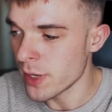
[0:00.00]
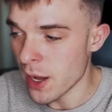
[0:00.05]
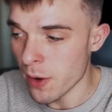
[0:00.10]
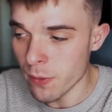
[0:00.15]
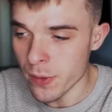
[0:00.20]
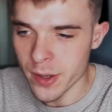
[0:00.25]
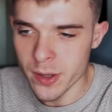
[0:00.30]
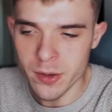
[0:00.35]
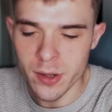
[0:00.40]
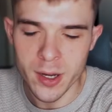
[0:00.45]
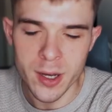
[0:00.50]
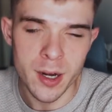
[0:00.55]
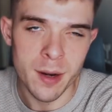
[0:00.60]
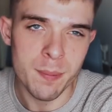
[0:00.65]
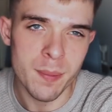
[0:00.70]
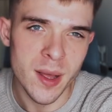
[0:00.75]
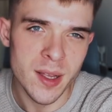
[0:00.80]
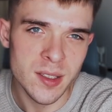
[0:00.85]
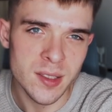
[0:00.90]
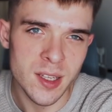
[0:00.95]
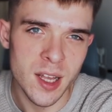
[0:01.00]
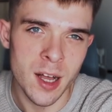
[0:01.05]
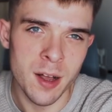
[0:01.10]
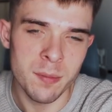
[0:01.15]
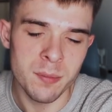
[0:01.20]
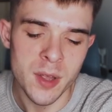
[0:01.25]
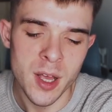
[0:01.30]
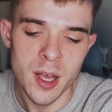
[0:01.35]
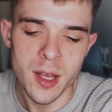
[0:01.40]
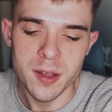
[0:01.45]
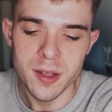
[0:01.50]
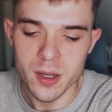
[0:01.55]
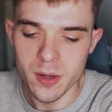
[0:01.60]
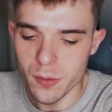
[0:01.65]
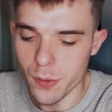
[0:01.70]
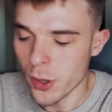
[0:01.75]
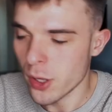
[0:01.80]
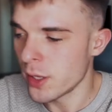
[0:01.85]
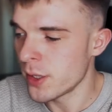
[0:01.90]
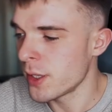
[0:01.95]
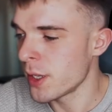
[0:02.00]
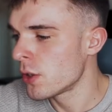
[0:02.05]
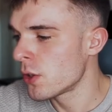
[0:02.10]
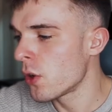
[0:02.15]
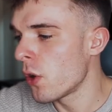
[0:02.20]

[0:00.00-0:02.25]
That way you're not gonna mess up the quality.